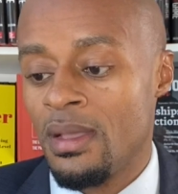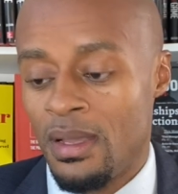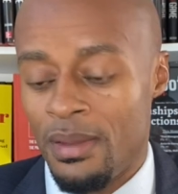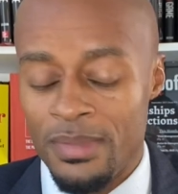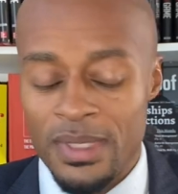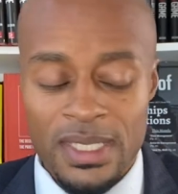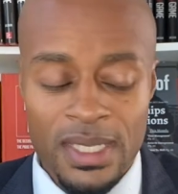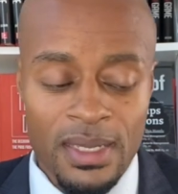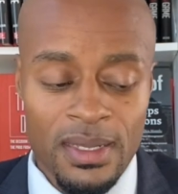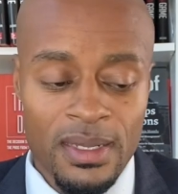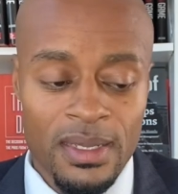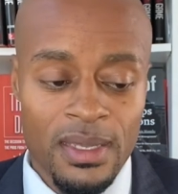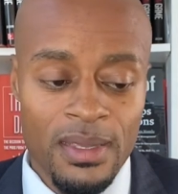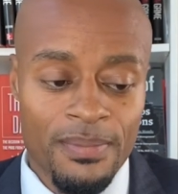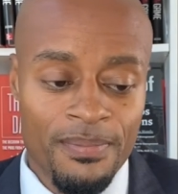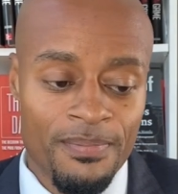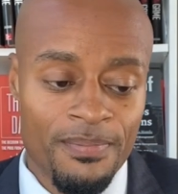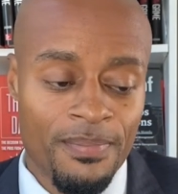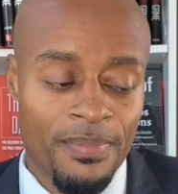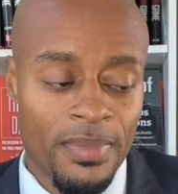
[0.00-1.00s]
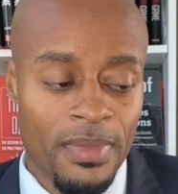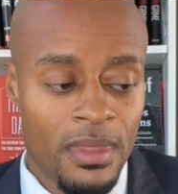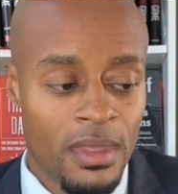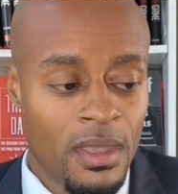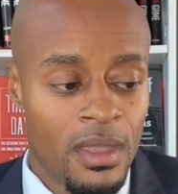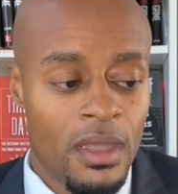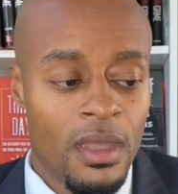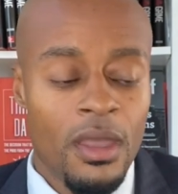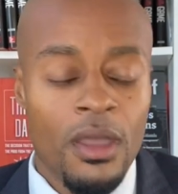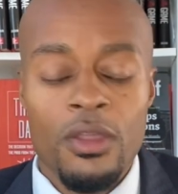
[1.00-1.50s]
Let me say it again.
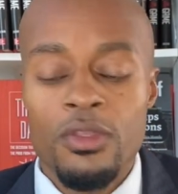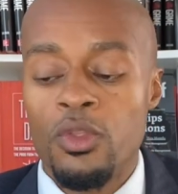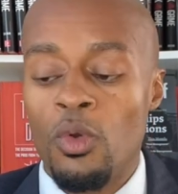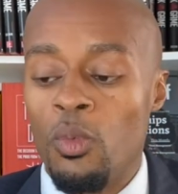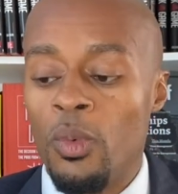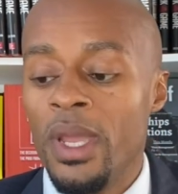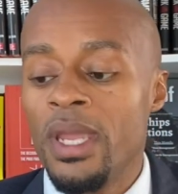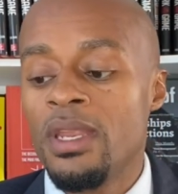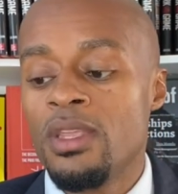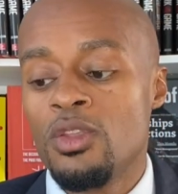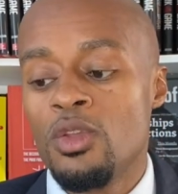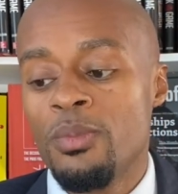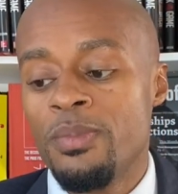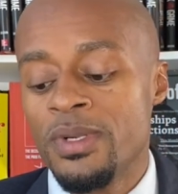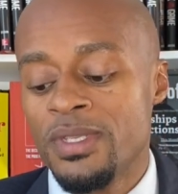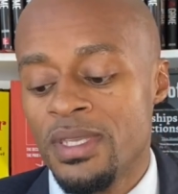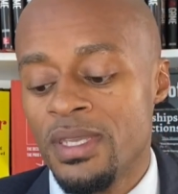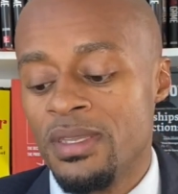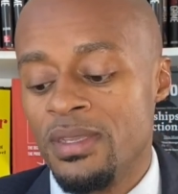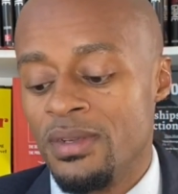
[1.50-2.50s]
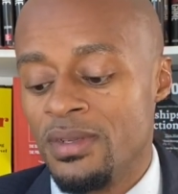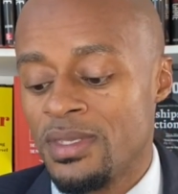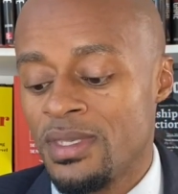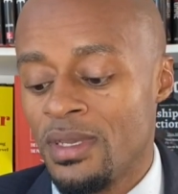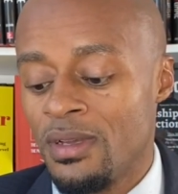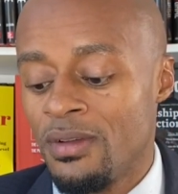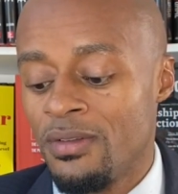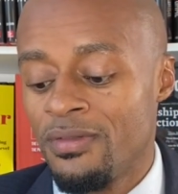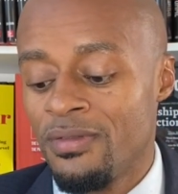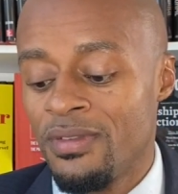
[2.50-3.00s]
The way that you present
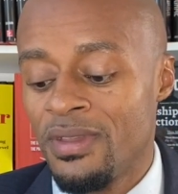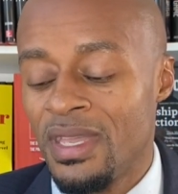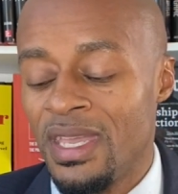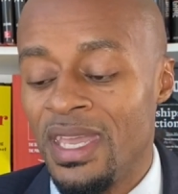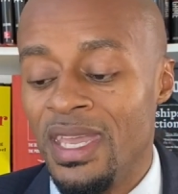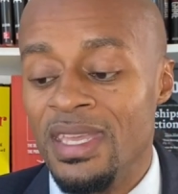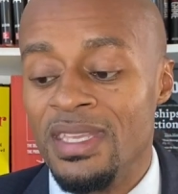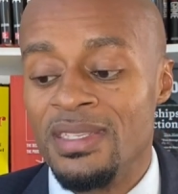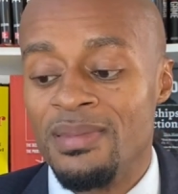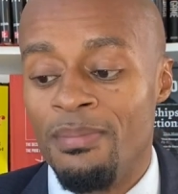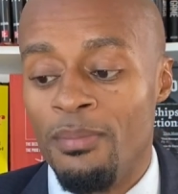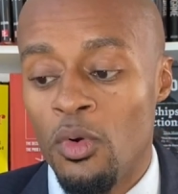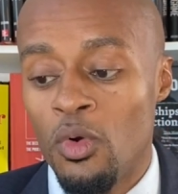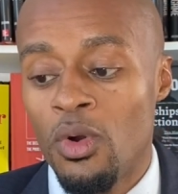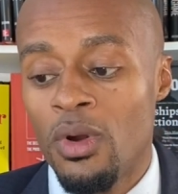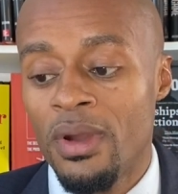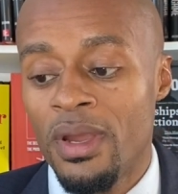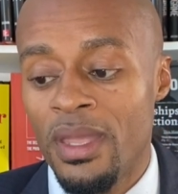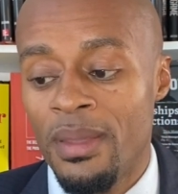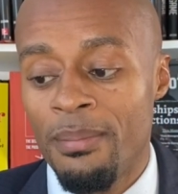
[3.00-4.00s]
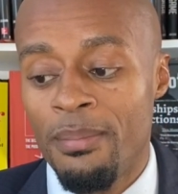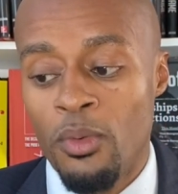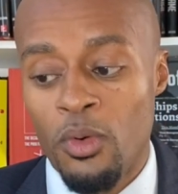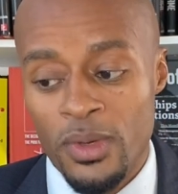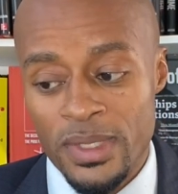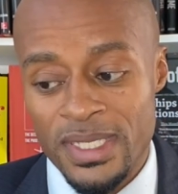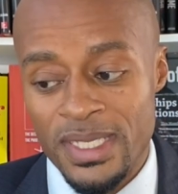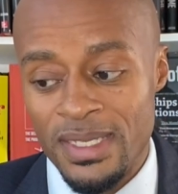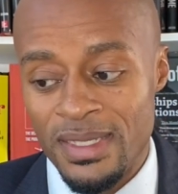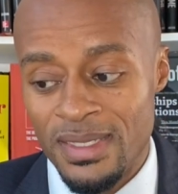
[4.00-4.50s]
yourself is more
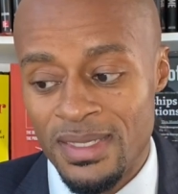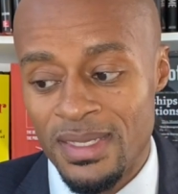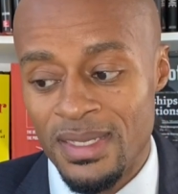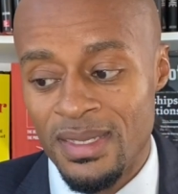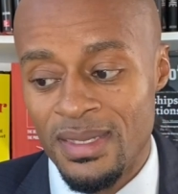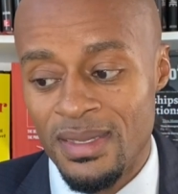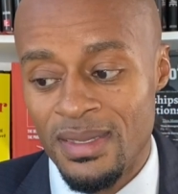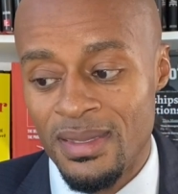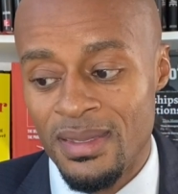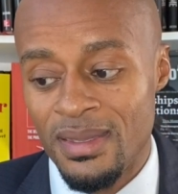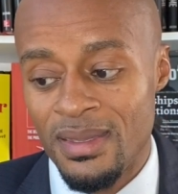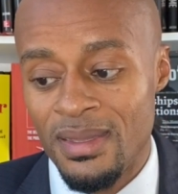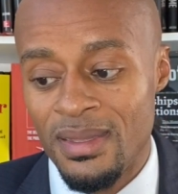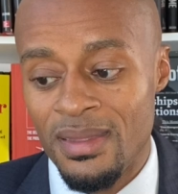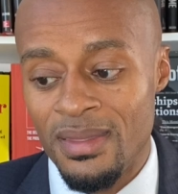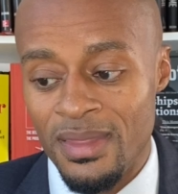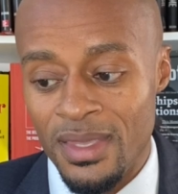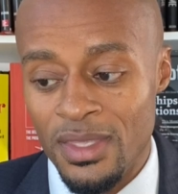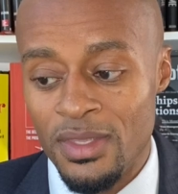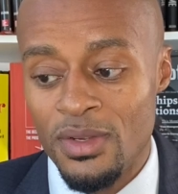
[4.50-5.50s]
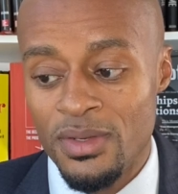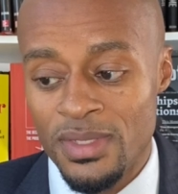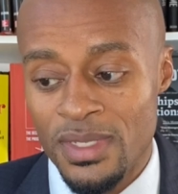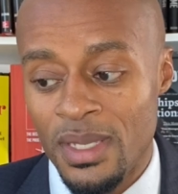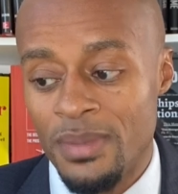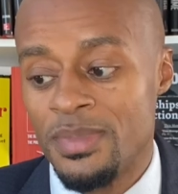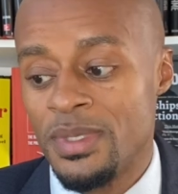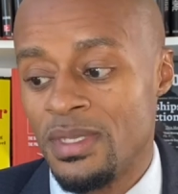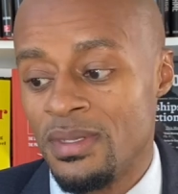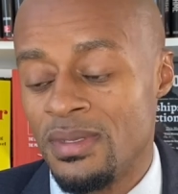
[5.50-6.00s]
important than your
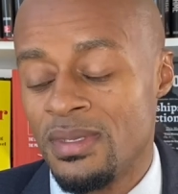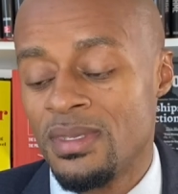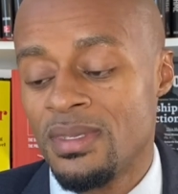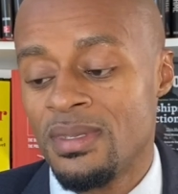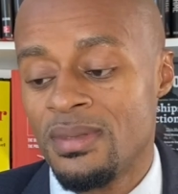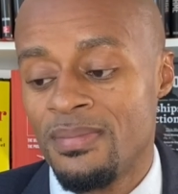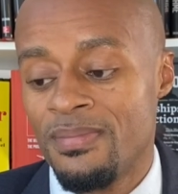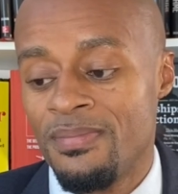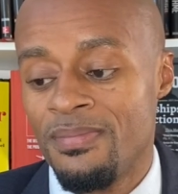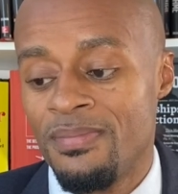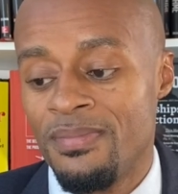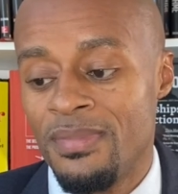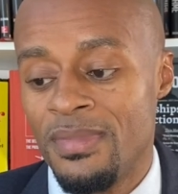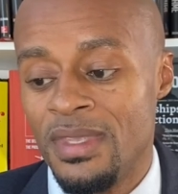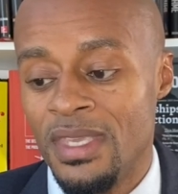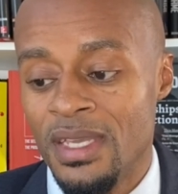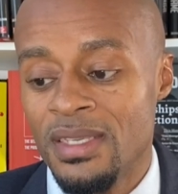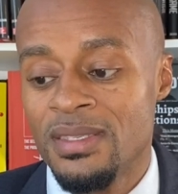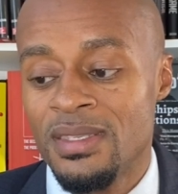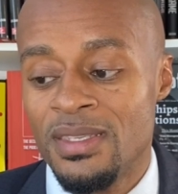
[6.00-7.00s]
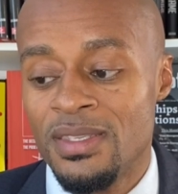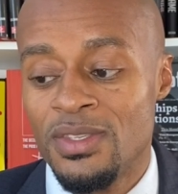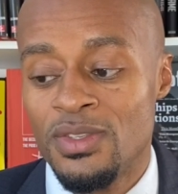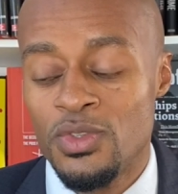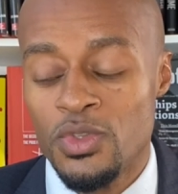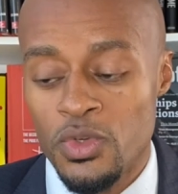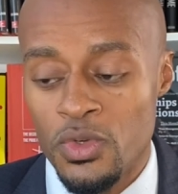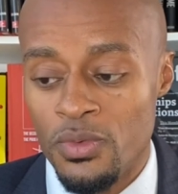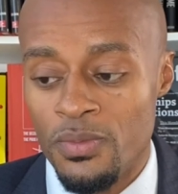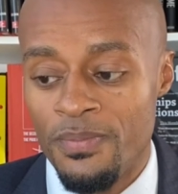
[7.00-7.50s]
substance. Yes, this is
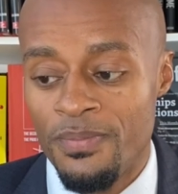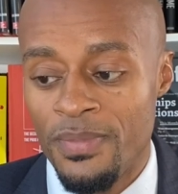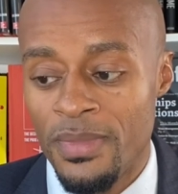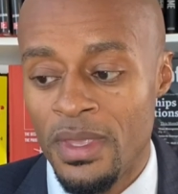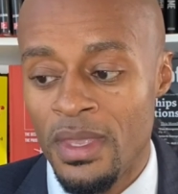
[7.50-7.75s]
true.